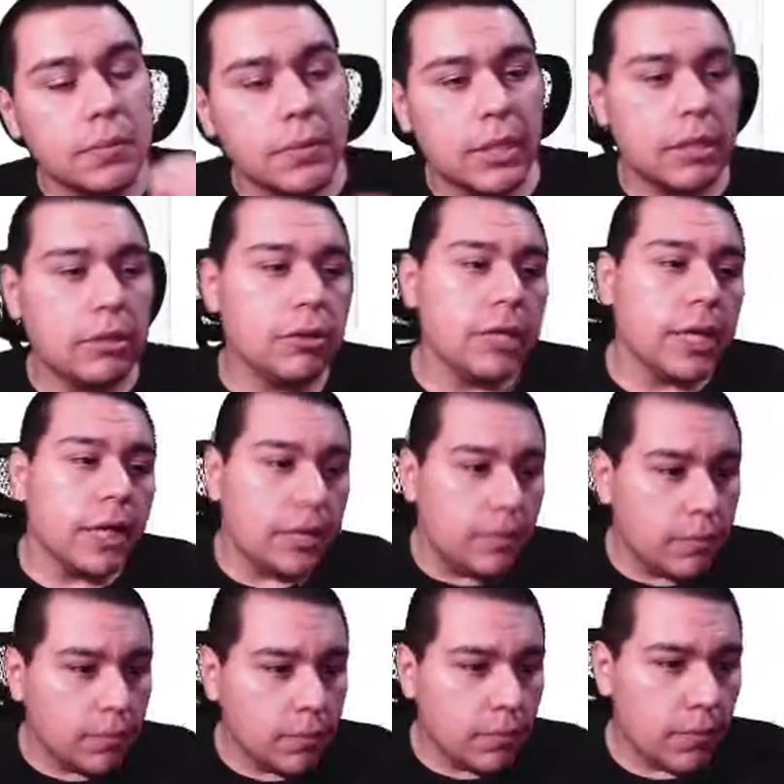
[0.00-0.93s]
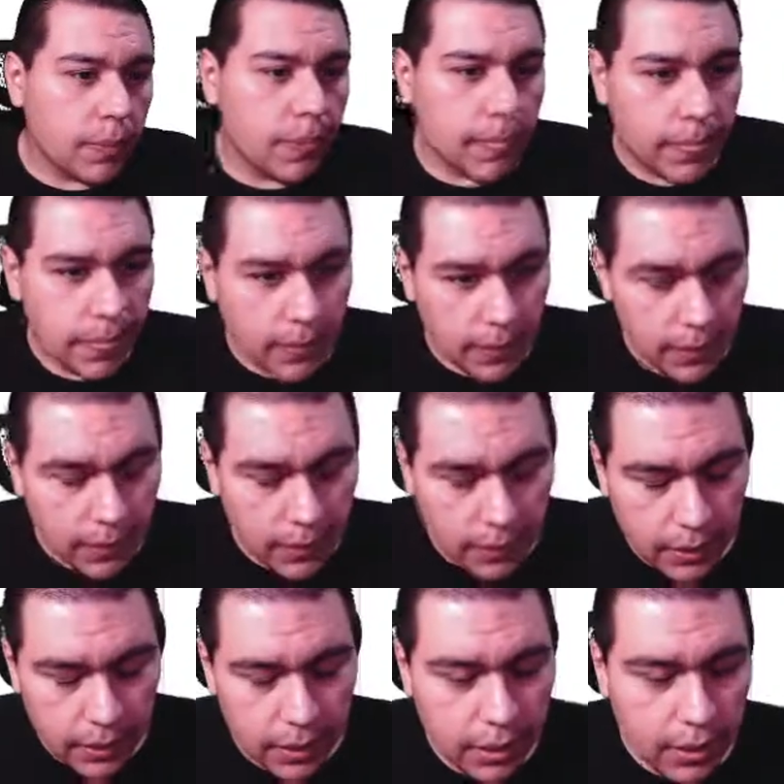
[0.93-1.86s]
Now again,
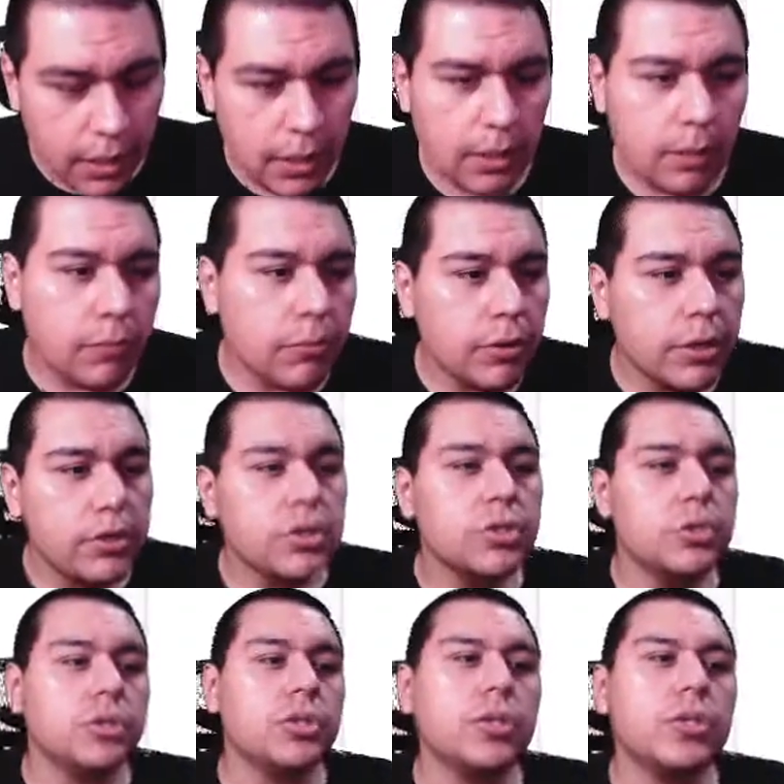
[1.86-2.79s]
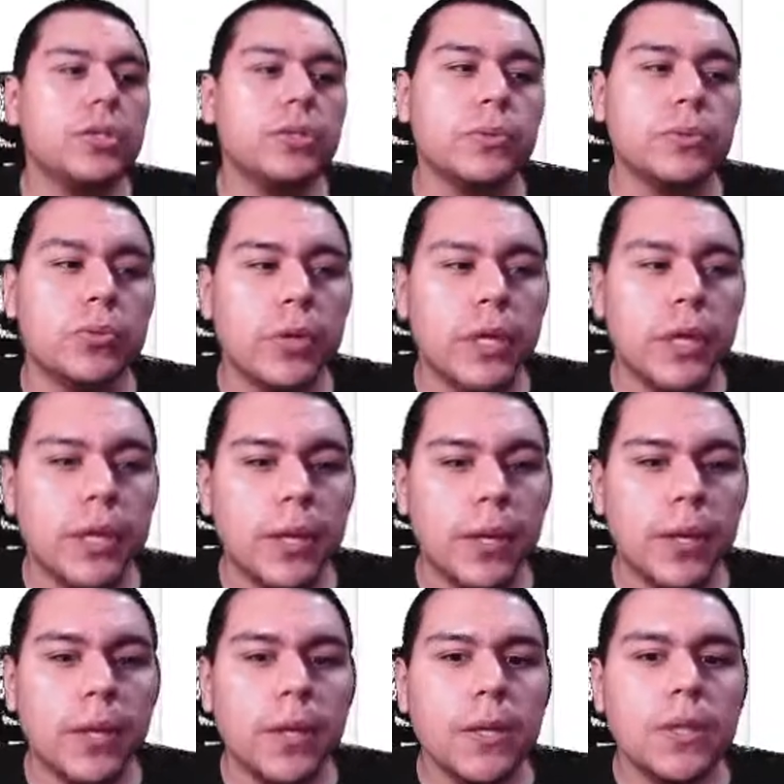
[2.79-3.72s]
I'm trying to show you this way
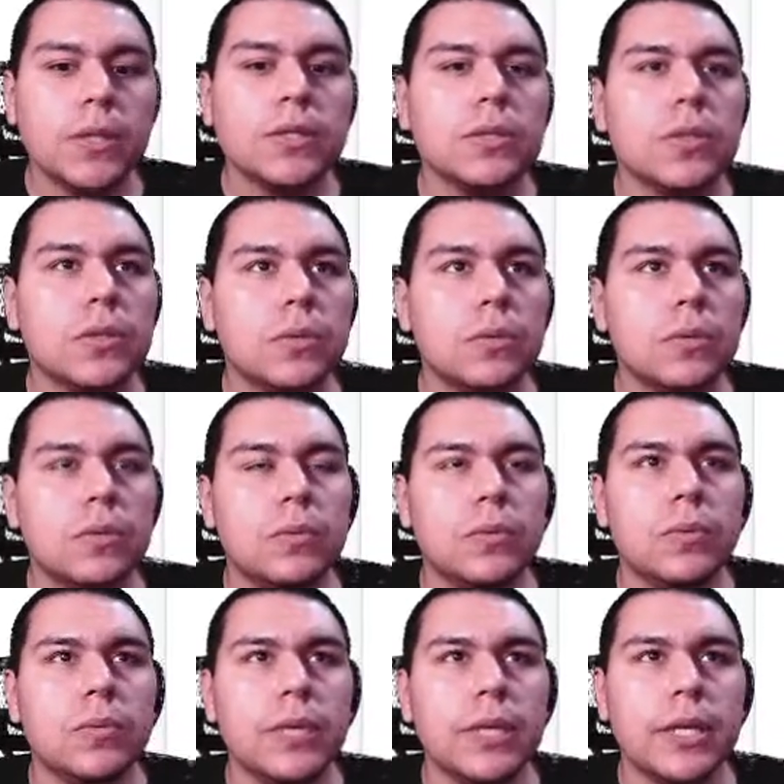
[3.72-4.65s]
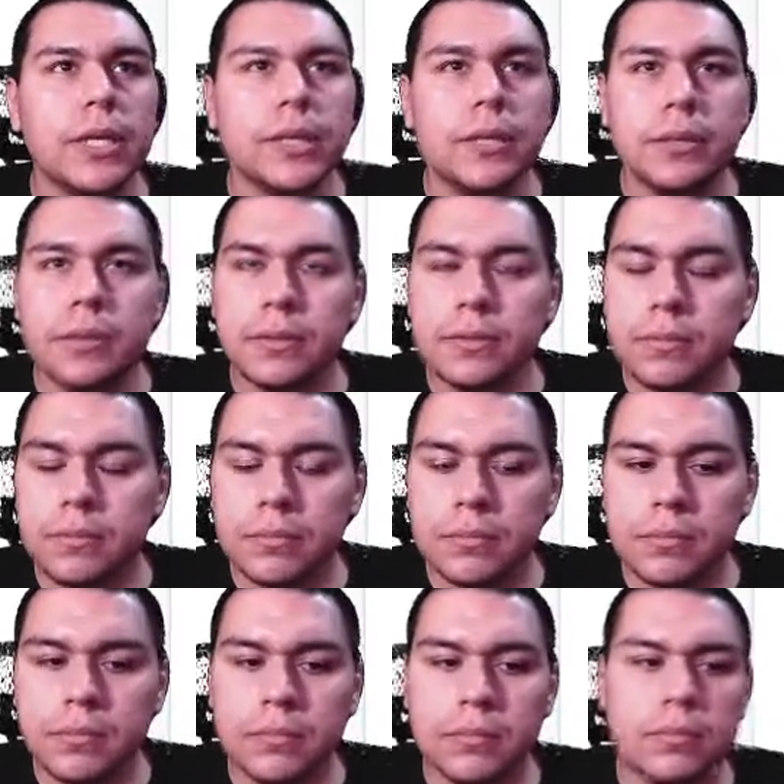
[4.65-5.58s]
so we can
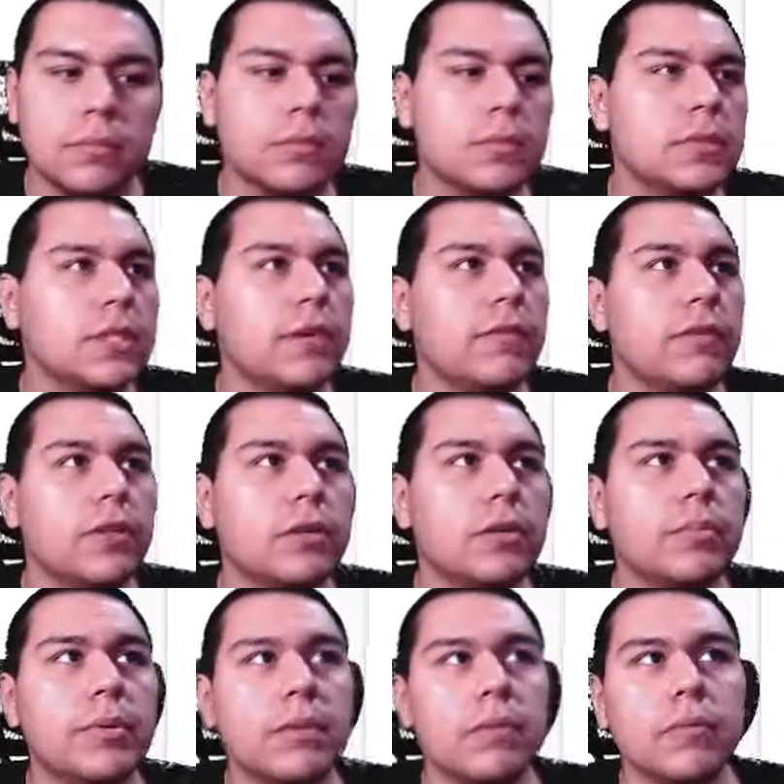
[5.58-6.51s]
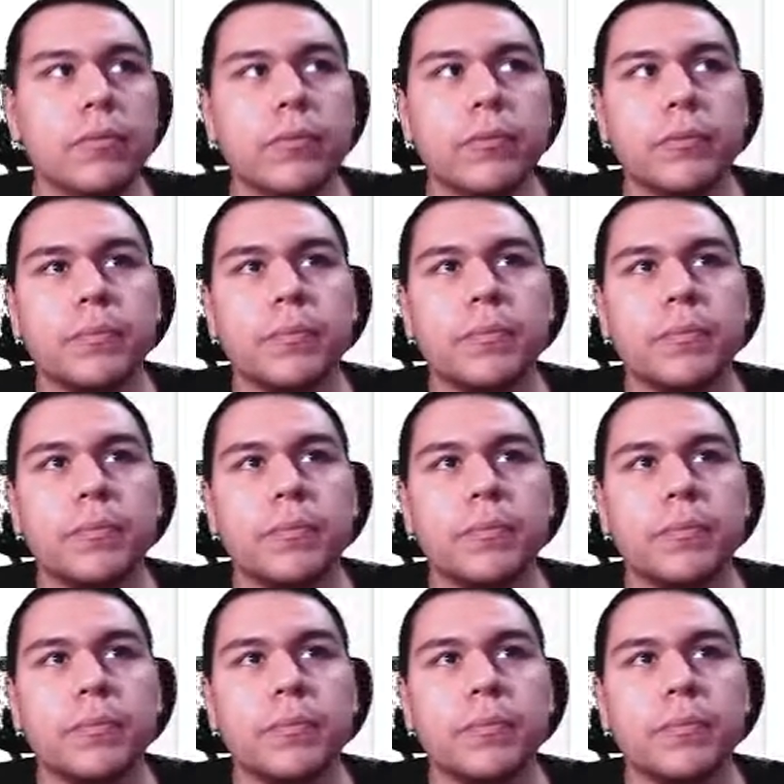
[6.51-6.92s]
save a little bit of room.